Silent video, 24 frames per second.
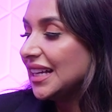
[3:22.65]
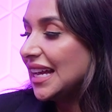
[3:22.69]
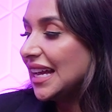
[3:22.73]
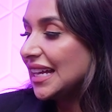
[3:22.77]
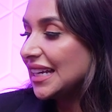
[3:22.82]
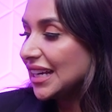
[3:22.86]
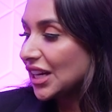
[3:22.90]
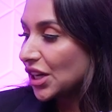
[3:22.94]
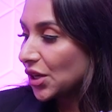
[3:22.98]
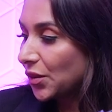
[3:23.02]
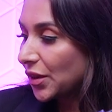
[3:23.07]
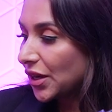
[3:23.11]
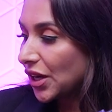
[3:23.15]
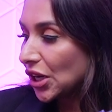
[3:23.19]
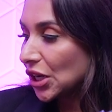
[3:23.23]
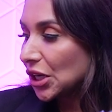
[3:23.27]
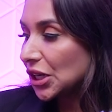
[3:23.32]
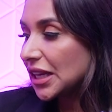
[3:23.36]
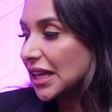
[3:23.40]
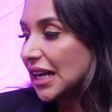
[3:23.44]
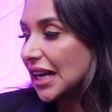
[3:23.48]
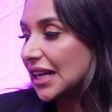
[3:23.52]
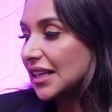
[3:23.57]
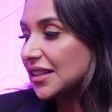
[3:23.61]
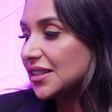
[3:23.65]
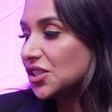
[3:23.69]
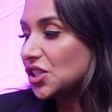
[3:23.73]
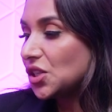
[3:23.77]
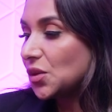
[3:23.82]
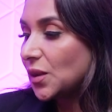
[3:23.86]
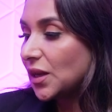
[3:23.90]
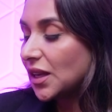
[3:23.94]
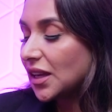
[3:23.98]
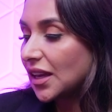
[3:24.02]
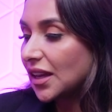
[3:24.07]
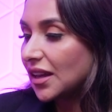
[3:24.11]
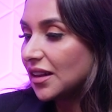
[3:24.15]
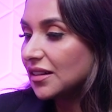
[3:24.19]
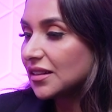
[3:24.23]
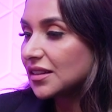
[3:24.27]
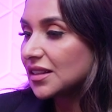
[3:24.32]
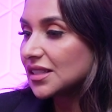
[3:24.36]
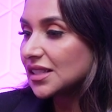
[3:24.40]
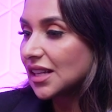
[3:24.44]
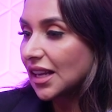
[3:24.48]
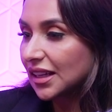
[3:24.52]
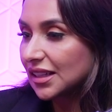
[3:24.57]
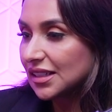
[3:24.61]
And here we are again doing it
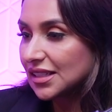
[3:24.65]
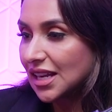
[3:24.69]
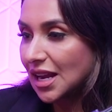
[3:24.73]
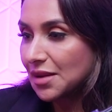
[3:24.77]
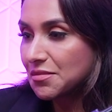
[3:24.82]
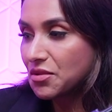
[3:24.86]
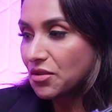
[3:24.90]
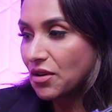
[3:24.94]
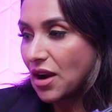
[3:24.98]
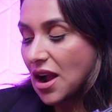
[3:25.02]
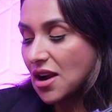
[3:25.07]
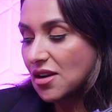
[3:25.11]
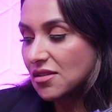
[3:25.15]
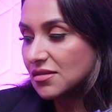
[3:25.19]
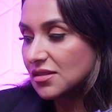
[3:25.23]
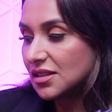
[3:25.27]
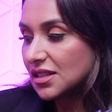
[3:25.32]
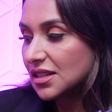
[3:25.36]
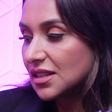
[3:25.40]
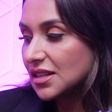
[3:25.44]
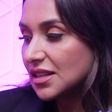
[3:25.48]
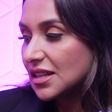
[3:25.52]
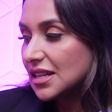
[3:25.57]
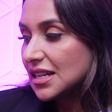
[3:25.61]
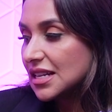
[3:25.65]
the second time around.